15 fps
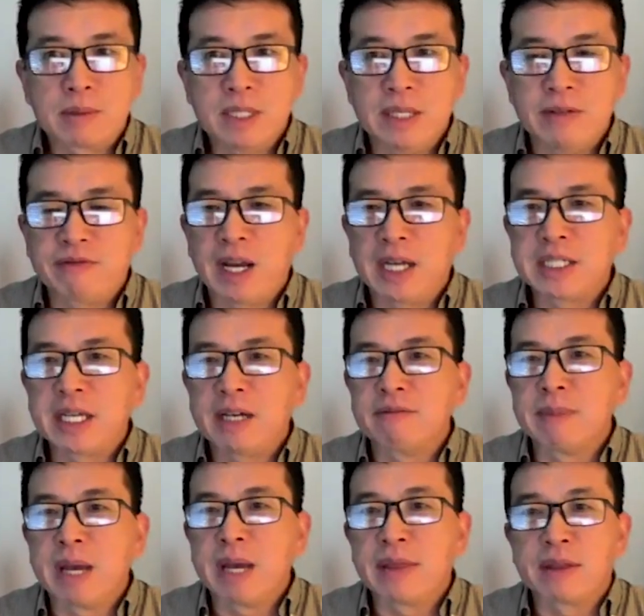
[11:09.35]
effective
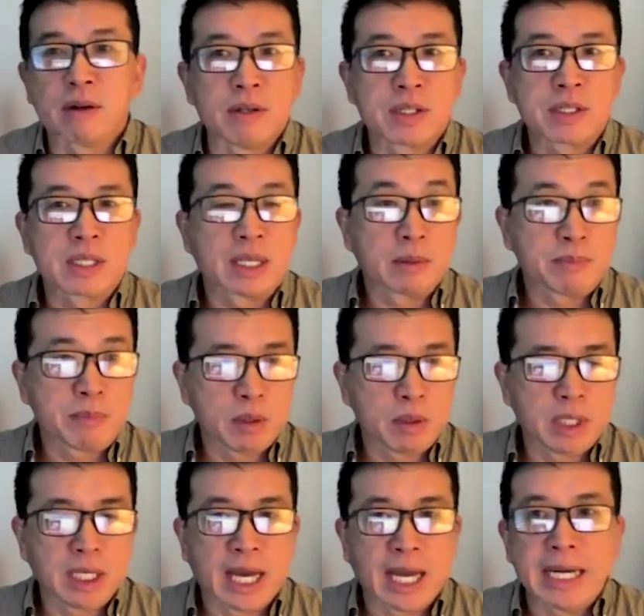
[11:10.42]
methods
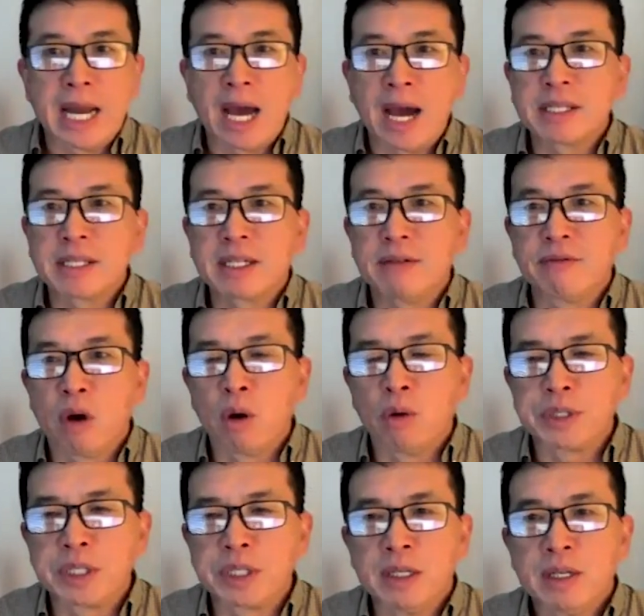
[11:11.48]
building a anazic
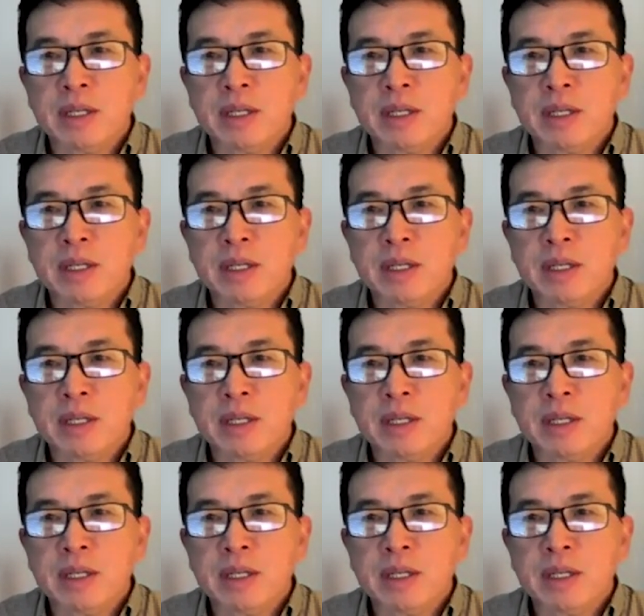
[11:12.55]
vault,